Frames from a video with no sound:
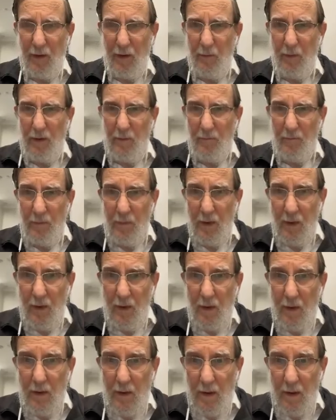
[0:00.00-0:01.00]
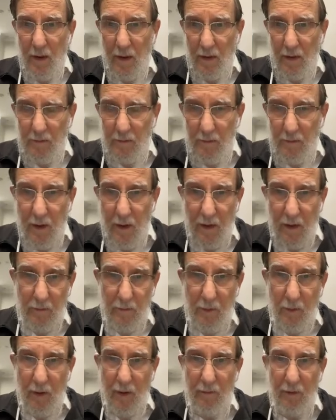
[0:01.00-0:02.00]
Rebbe and I
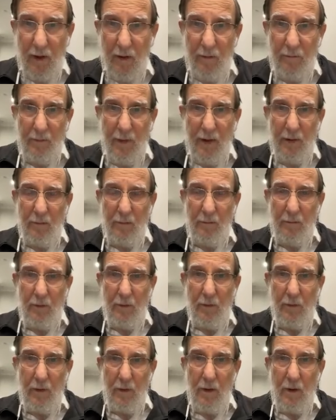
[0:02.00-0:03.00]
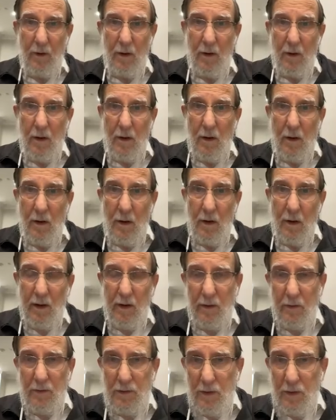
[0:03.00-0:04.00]
don't know how, if many of you
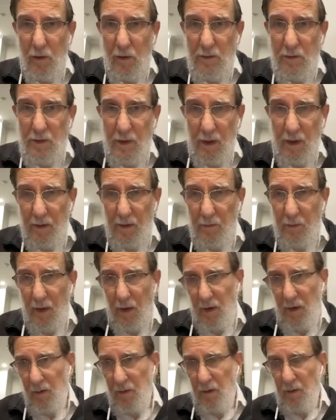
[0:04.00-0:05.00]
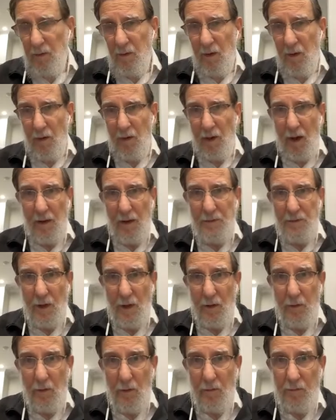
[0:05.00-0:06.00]
in the shows that I, that are in Crown Heights. I
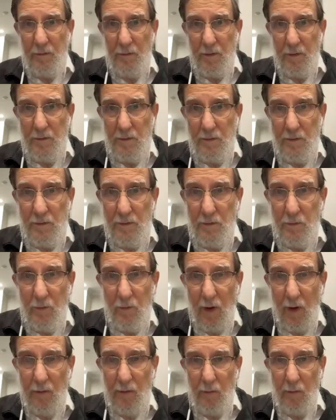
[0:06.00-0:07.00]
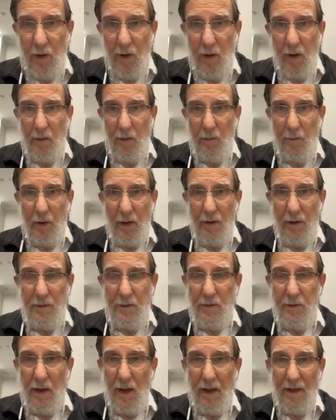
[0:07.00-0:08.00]
don't know if this is true other other
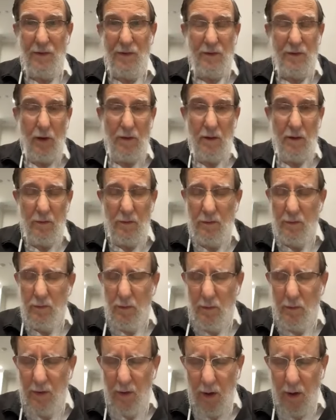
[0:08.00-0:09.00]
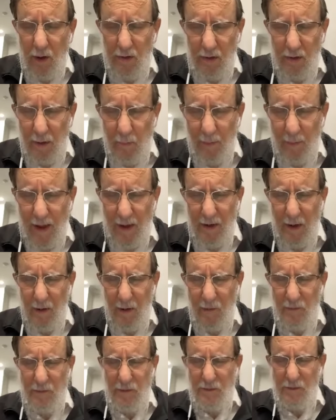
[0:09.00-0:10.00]
places. It's true in all the Chabad
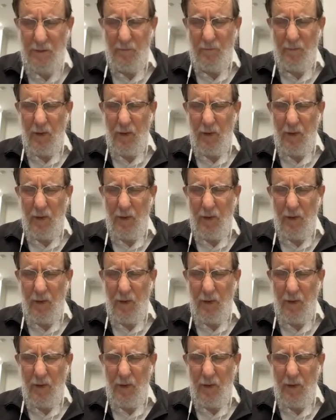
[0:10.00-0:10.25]
houses.